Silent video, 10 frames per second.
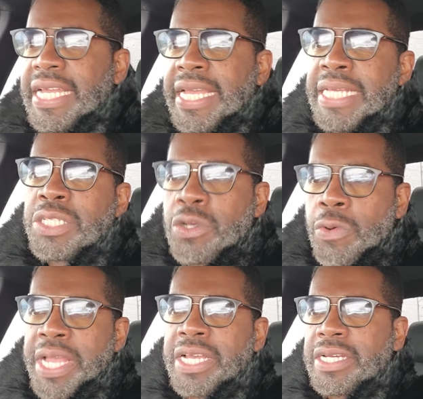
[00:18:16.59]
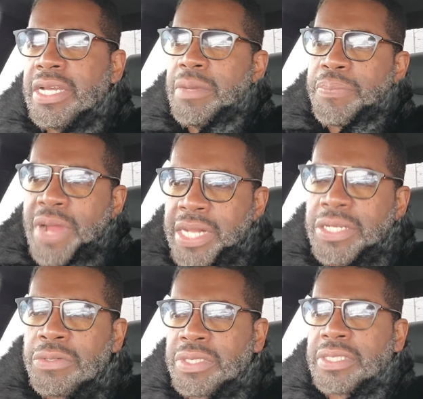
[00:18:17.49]
His quick
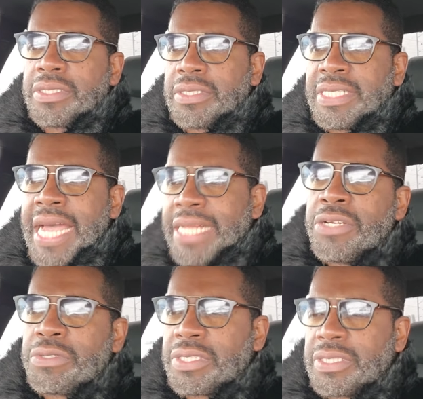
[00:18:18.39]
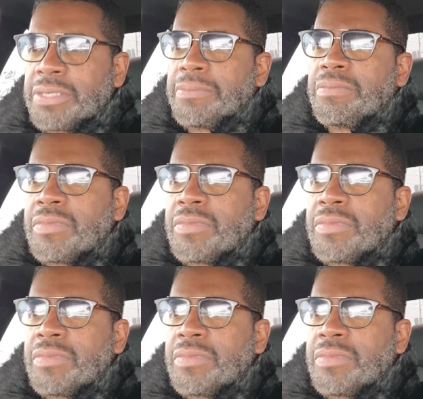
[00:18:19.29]
diagnosis